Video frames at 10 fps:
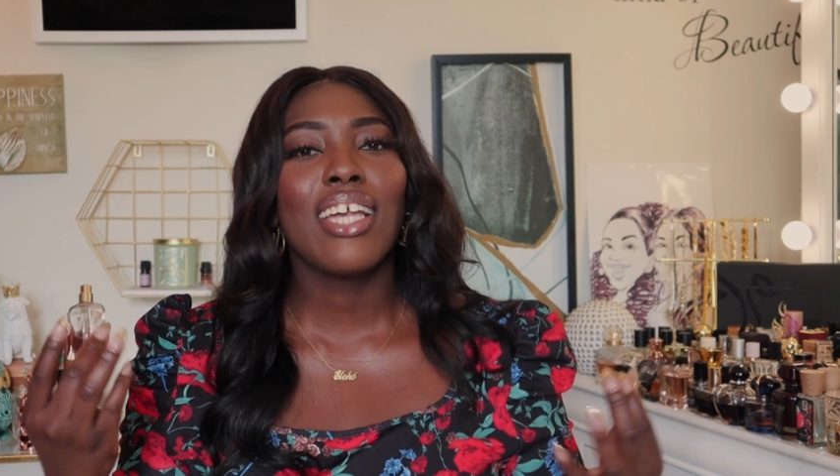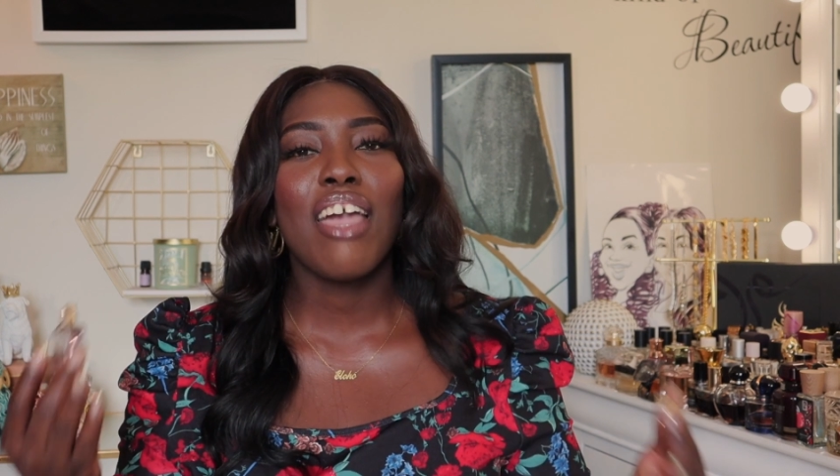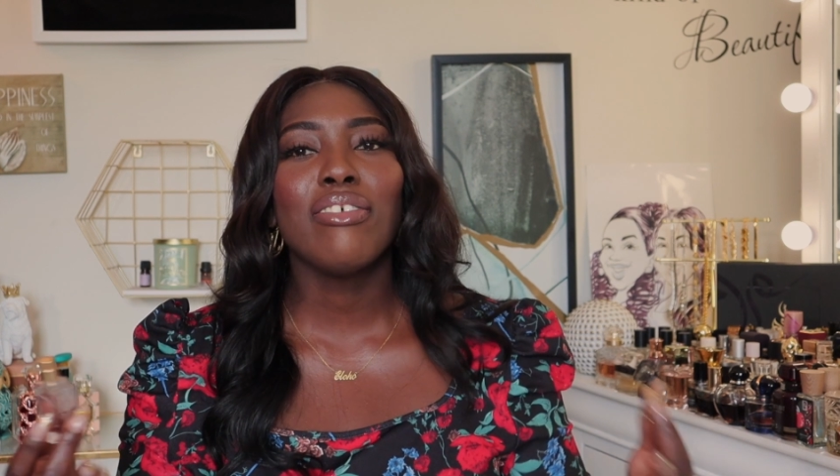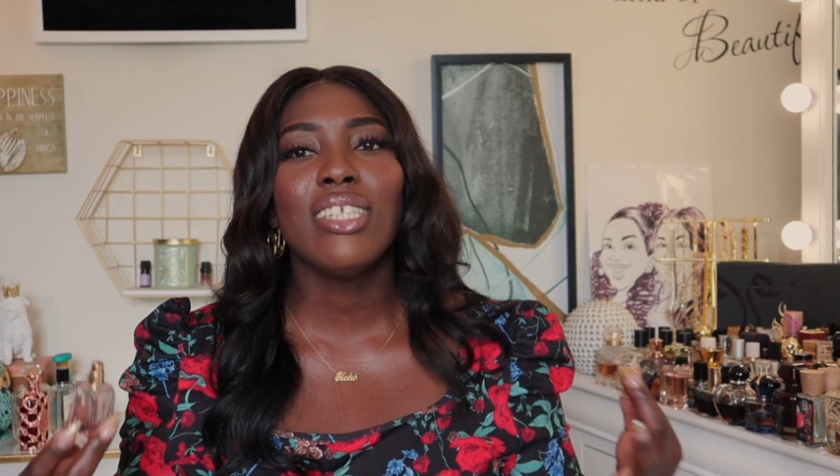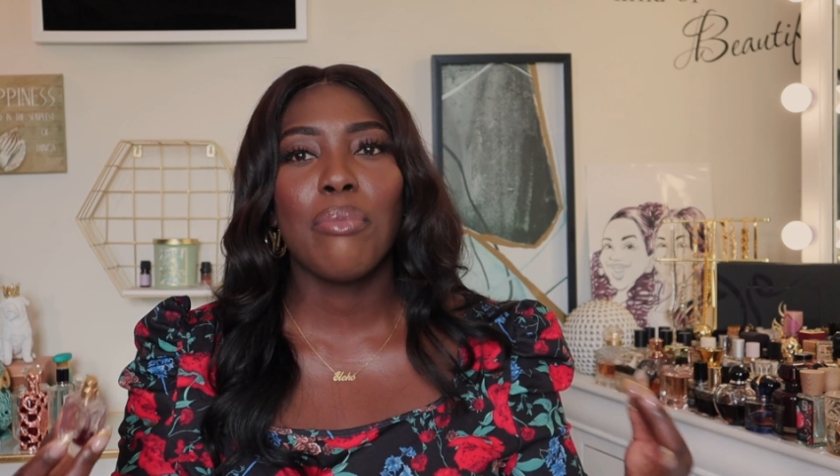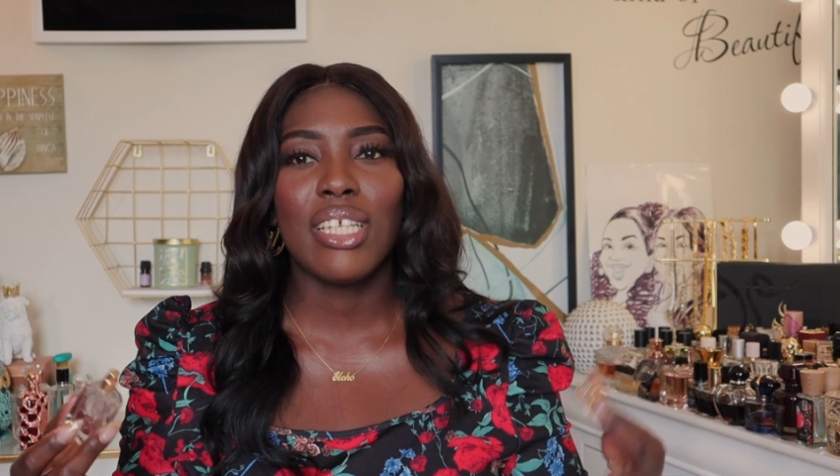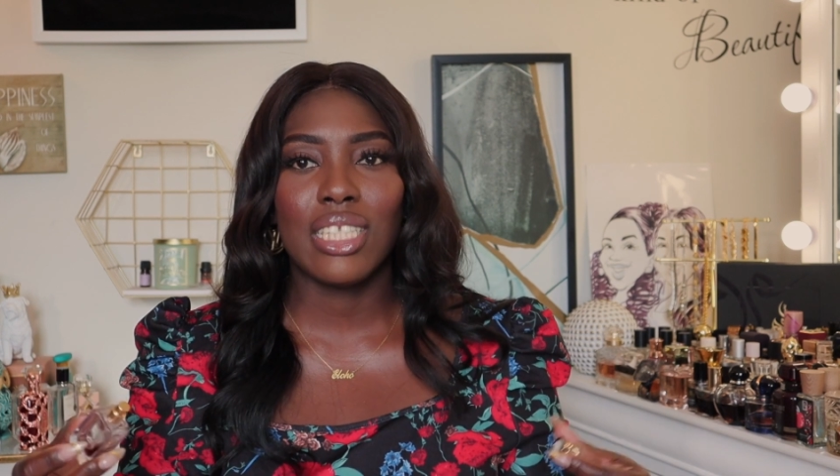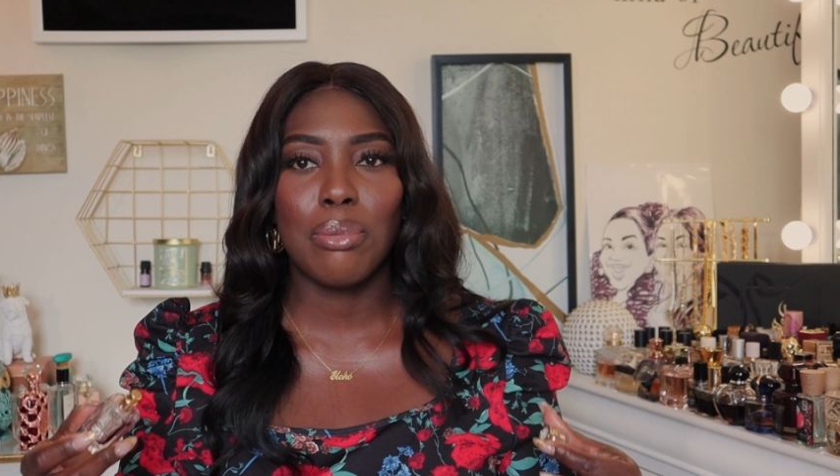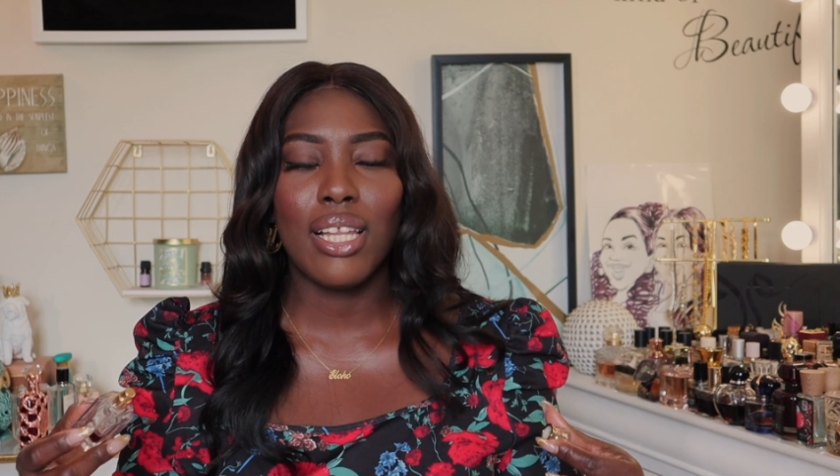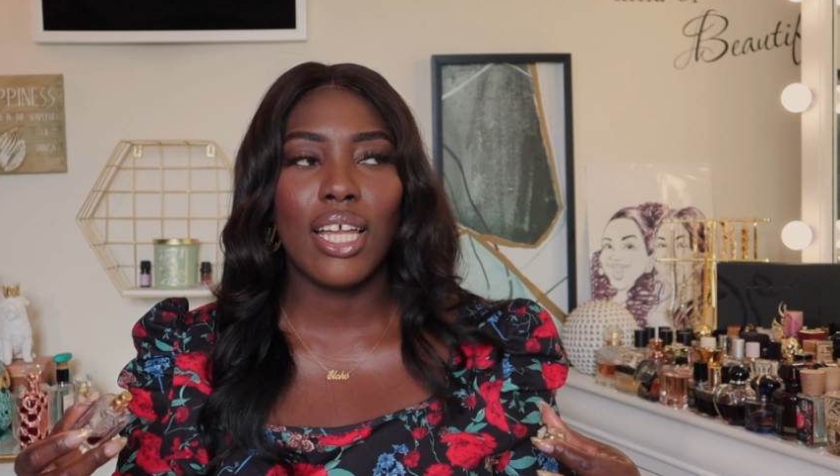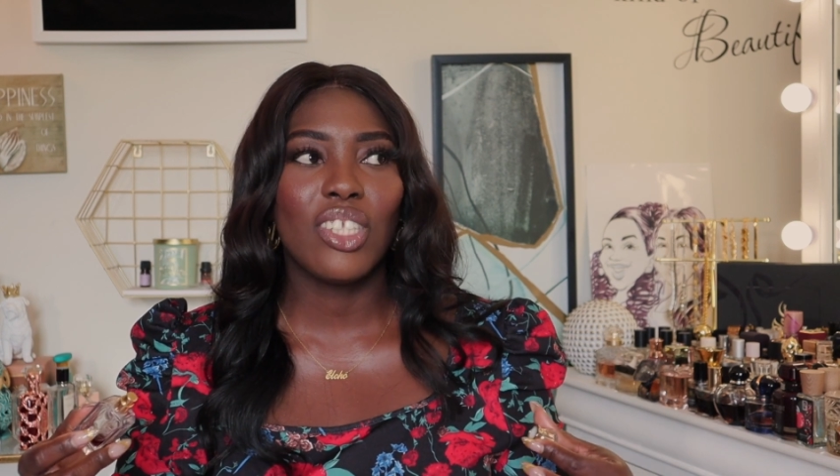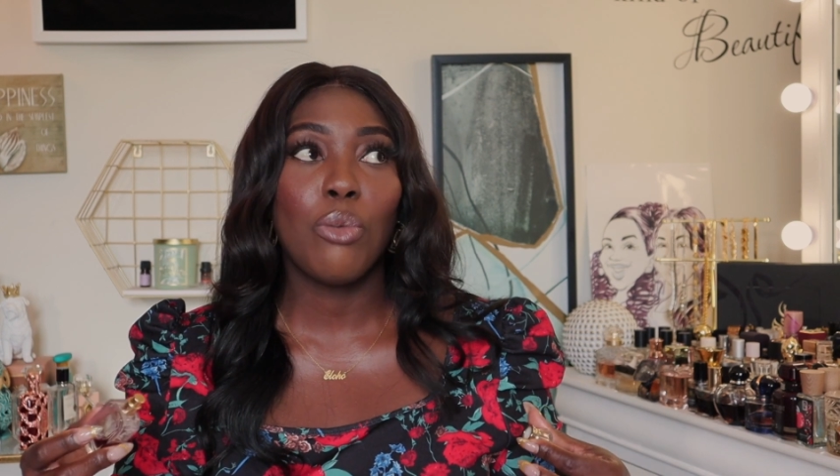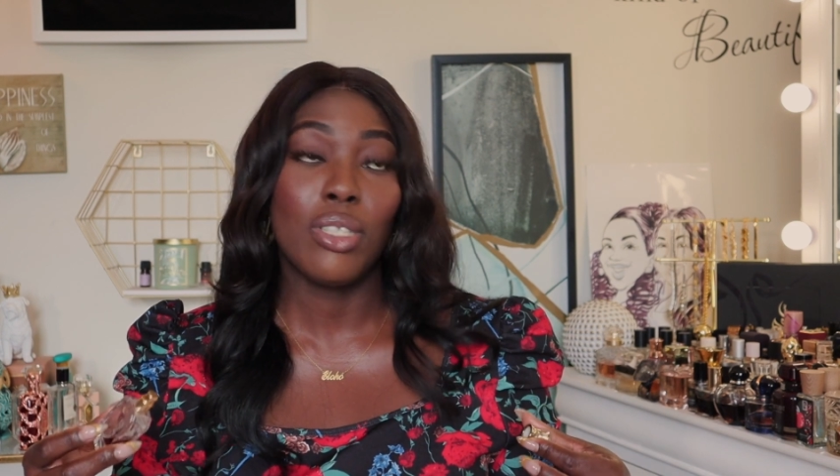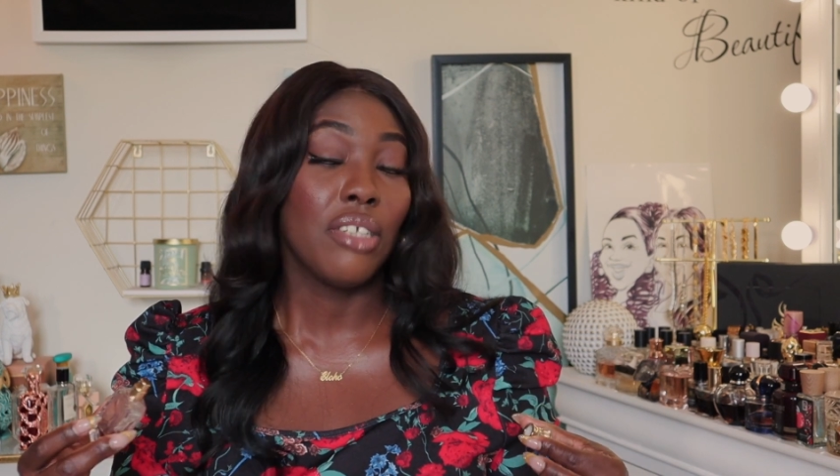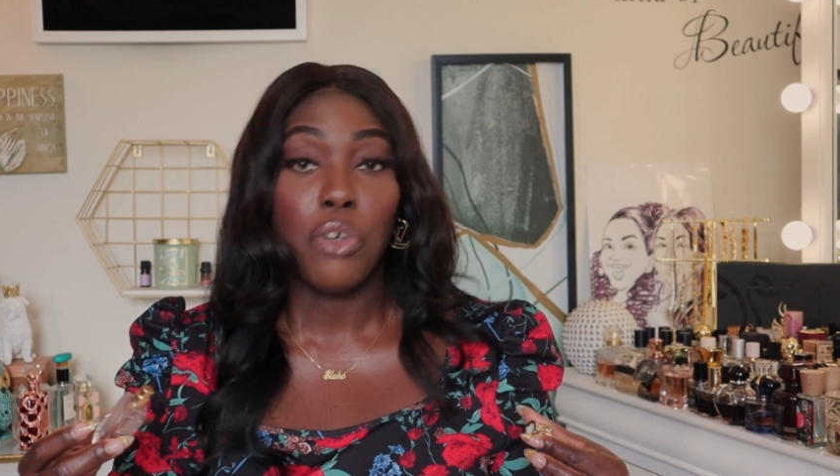every time I smell it, I tell myself,